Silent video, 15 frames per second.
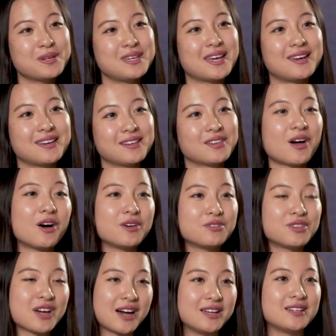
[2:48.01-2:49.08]
but getting a lot
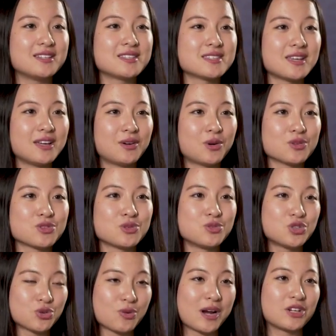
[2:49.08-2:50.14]
of guidance and also
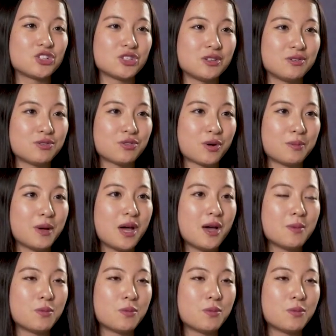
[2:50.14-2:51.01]
direction from